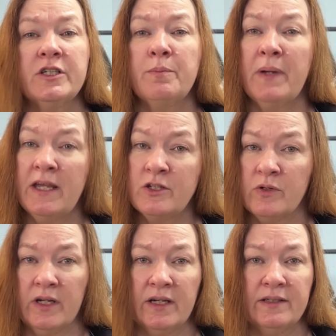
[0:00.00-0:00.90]
a
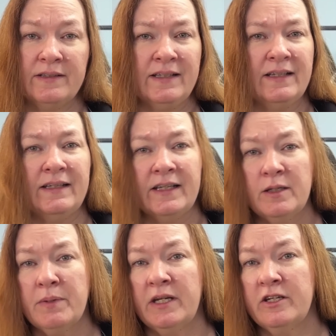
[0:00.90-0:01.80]
Patreon that
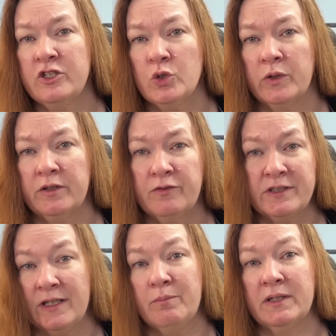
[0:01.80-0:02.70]
anybody could join for
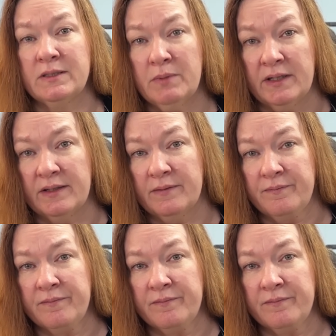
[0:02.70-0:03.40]
$10 a month.